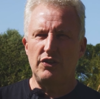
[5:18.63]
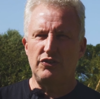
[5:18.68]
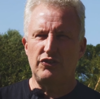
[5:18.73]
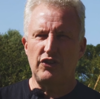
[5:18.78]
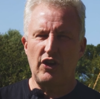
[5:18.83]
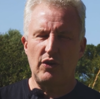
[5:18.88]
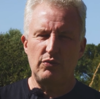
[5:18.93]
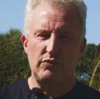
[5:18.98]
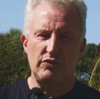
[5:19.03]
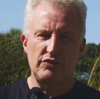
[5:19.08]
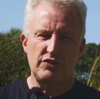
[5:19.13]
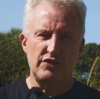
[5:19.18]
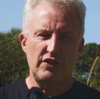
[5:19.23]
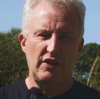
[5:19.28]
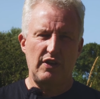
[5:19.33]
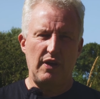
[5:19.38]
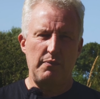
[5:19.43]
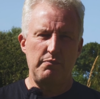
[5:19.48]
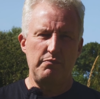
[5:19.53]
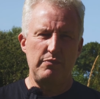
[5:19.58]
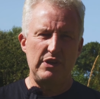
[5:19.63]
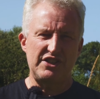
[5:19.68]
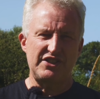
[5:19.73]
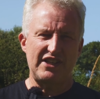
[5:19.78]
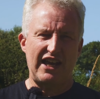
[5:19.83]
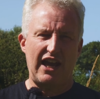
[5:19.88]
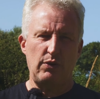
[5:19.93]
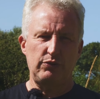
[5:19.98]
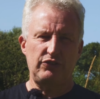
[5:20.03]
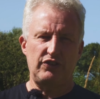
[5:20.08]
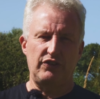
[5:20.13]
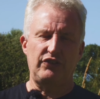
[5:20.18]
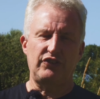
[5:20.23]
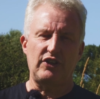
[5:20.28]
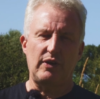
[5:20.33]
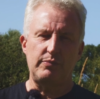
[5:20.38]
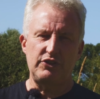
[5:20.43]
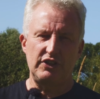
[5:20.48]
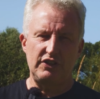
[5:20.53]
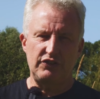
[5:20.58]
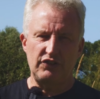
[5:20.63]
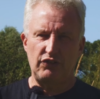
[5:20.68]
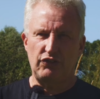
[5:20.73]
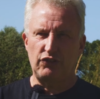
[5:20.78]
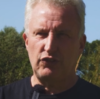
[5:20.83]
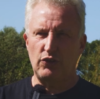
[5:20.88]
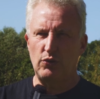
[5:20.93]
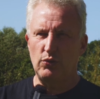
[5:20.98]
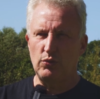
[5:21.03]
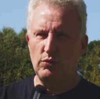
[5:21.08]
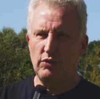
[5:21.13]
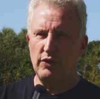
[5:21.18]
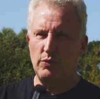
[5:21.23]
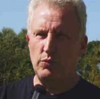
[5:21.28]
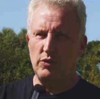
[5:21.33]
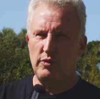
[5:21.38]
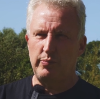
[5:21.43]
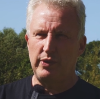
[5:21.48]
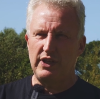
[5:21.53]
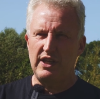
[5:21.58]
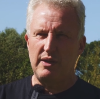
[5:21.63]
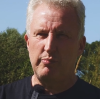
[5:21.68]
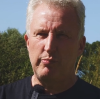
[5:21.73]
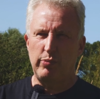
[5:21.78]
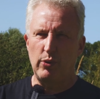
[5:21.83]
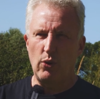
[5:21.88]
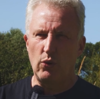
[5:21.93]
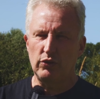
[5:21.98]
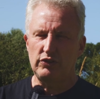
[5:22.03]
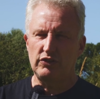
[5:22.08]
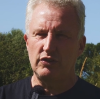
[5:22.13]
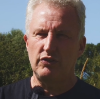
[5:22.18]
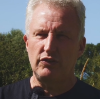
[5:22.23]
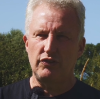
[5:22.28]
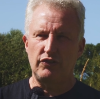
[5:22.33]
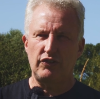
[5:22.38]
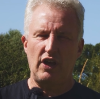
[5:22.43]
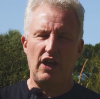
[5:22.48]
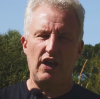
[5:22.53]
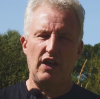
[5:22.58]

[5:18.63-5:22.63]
don't miss out a subject at school that would be important